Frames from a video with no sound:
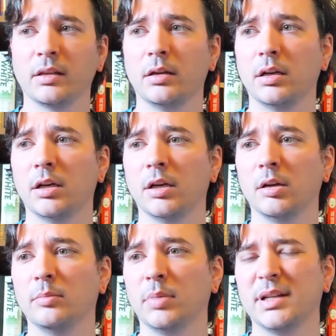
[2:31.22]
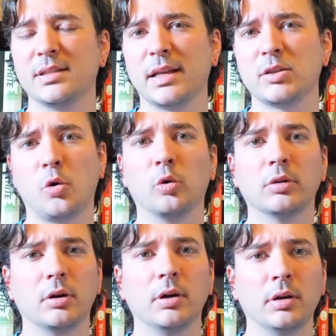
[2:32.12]
but it's less
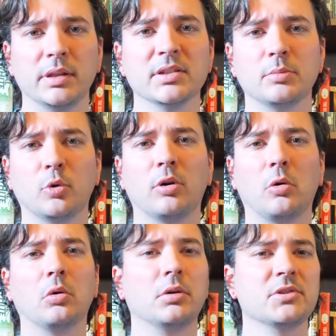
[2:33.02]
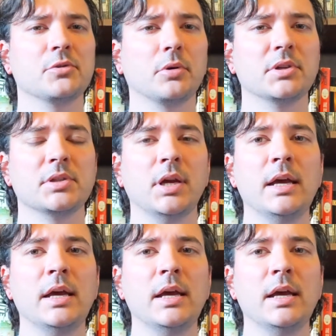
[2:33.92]
horror. These are more horror stories.